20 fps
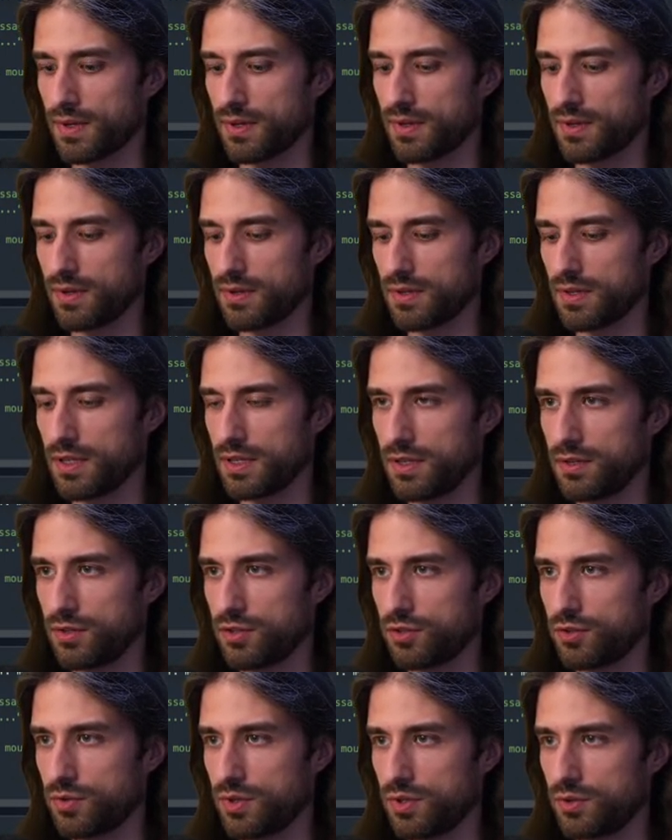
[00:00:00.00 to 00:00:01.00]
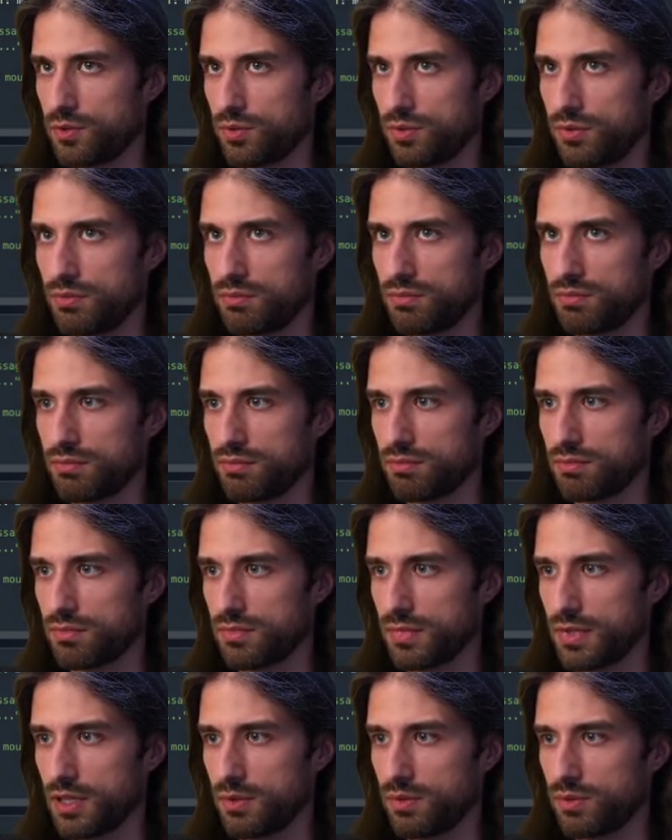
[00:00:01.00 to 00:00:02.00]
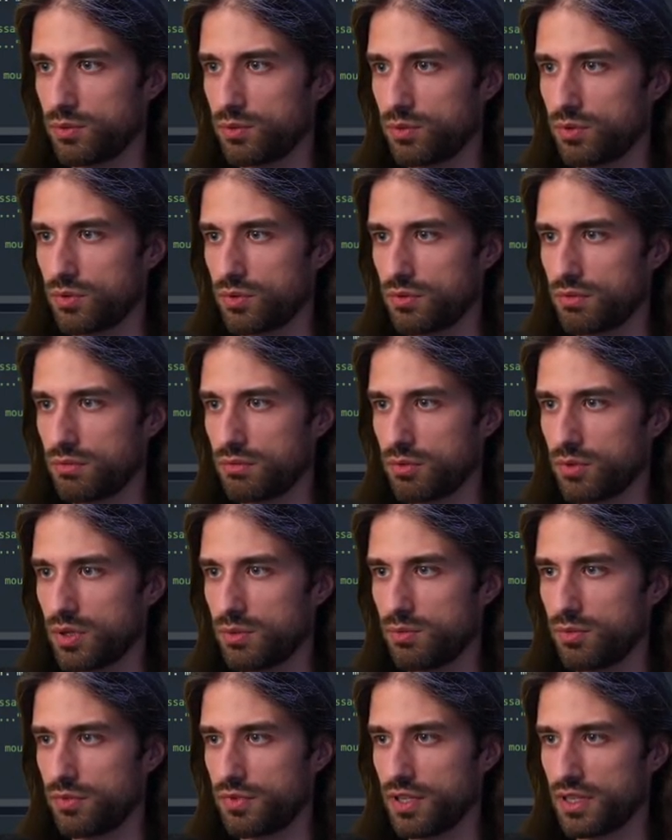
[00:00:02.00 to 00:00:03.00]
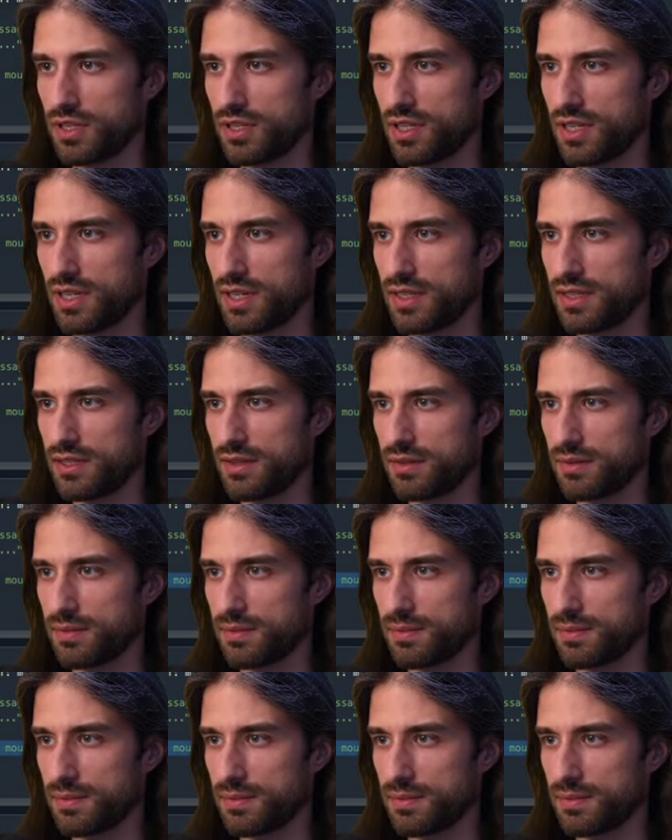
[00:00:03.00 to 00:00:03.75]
Okay, just going to, I want to remove that line.